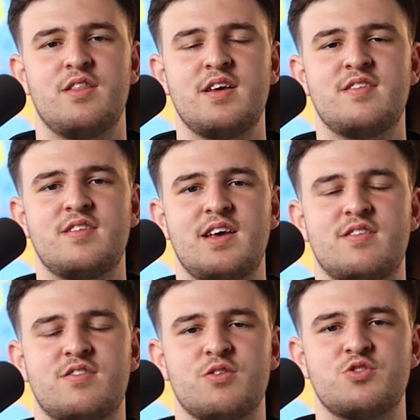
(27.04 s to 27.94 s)
This is
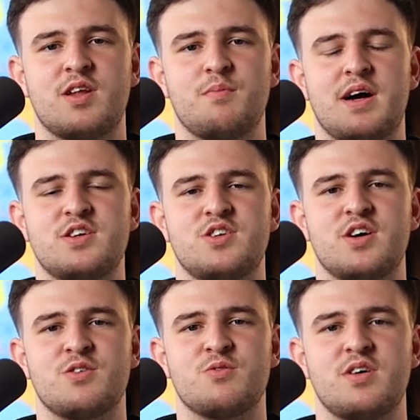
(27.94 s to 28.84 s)
a Social Impact
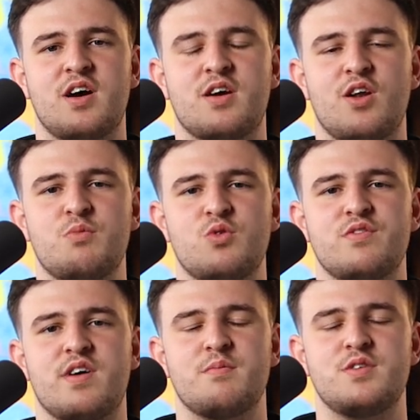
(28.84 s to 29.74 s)
Journal, a global
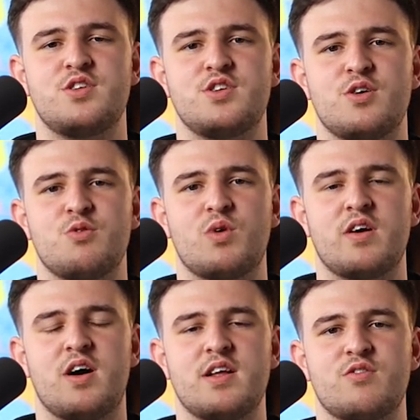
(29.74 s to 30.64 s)
development show
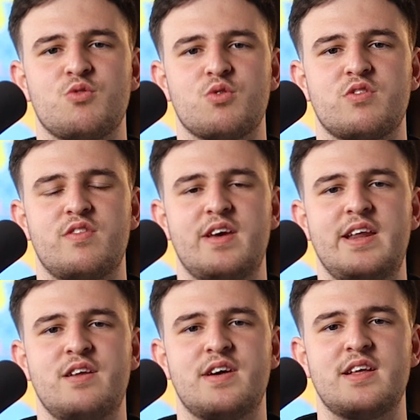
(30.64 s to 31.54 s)
where I talk to the
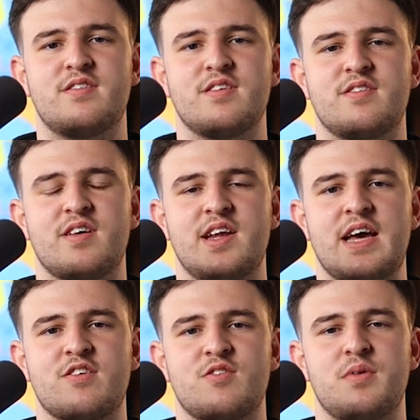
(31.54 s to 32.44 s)
innovators and
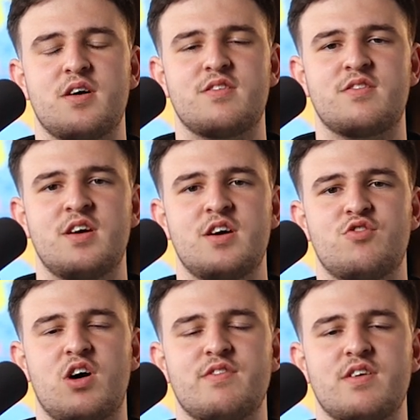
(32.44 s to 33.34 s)
experts
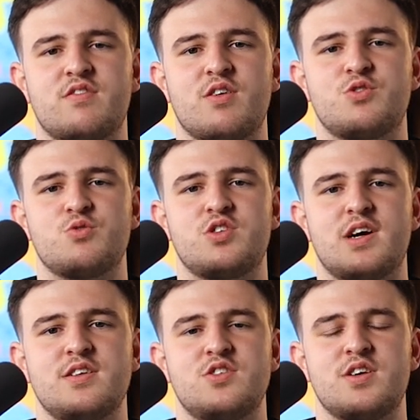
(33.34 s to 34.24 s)
driving social
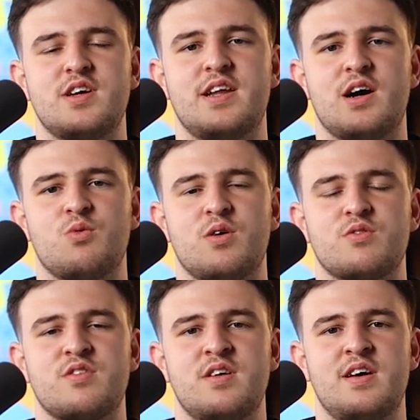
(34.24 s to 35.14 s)
change in our
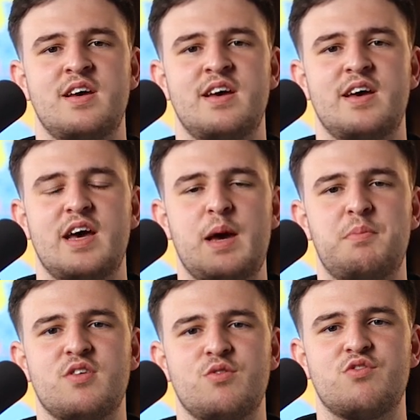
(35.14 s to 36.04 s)
world.
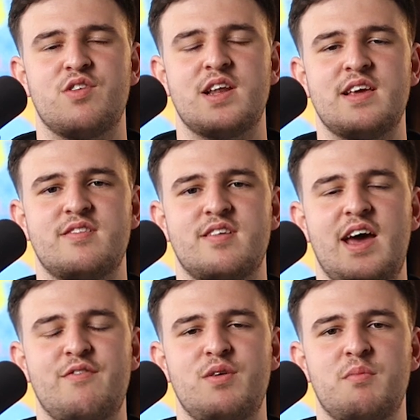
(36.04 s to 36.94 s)
Episodes are released
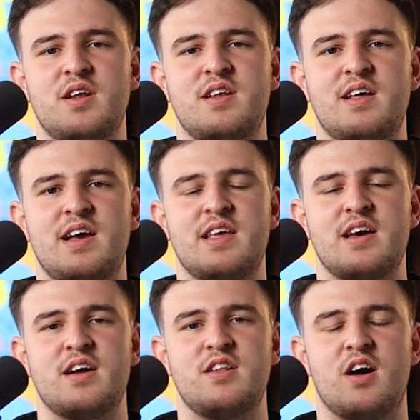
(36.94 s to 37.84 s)
every Monday
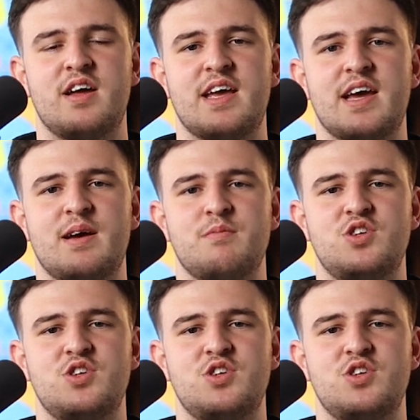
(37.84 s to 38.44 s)
at 9 a.m.